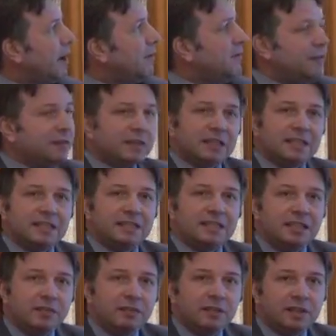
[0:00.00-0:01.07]
when we
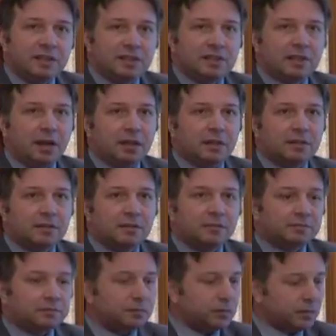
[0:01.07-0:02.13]
receive the results,
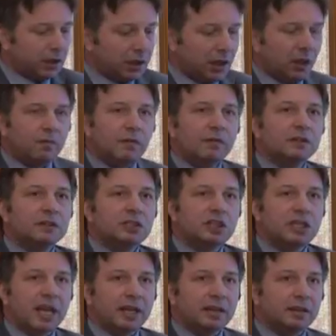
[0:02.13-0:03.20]
we will
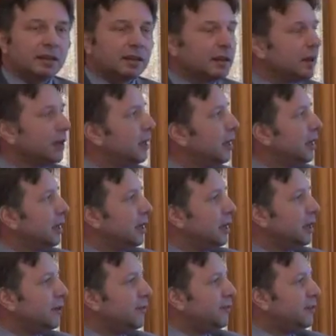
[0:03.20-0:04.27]
check.
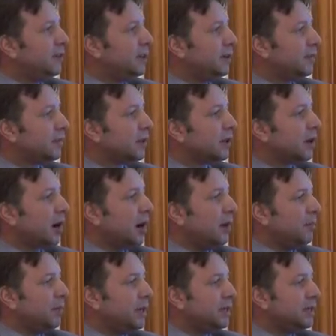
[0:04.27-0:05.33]
If the
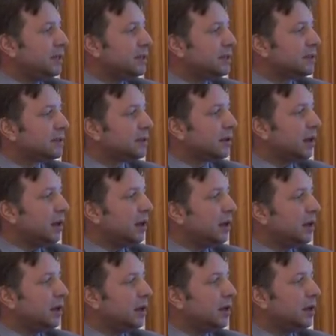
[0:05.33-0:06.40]
companies
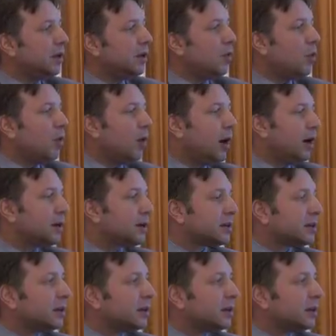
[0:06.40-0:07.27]
who are